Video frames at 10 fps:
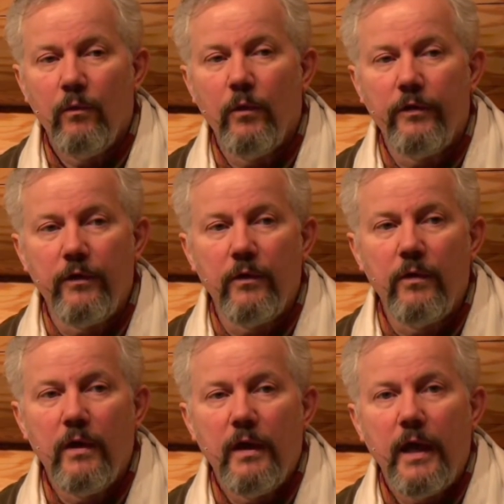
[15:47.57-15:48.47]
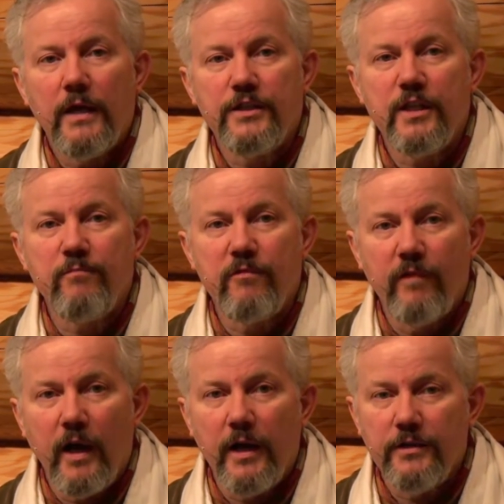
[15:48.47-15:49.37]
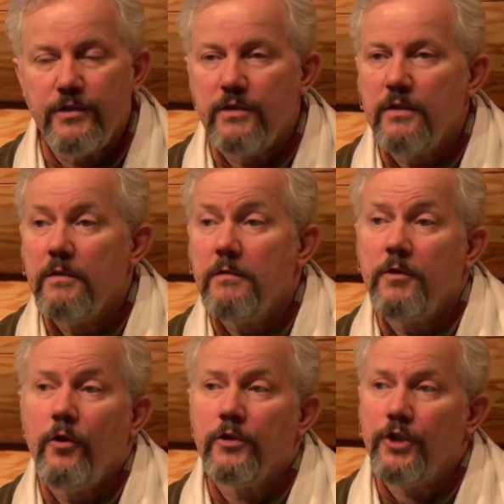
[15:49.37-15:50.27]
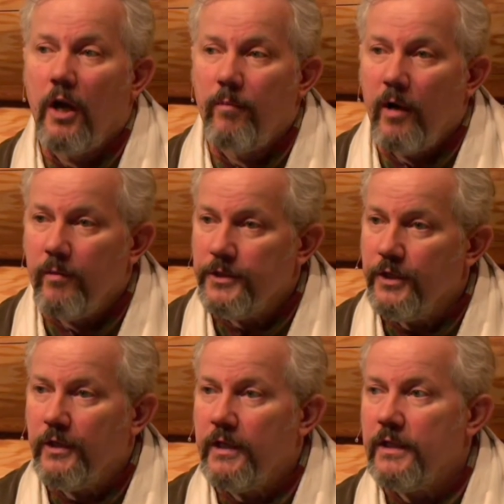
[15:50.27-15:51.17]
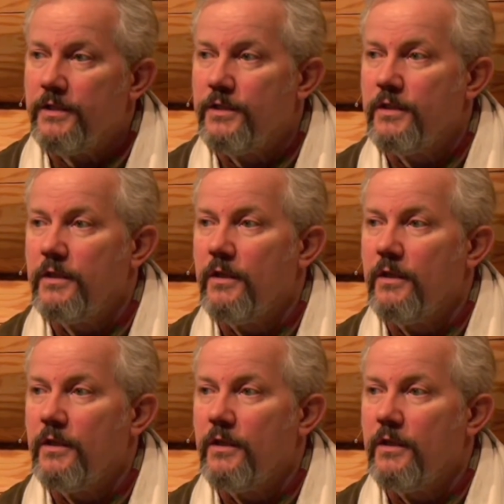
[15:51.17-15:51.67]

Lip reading: with you as he provides your job opportunities,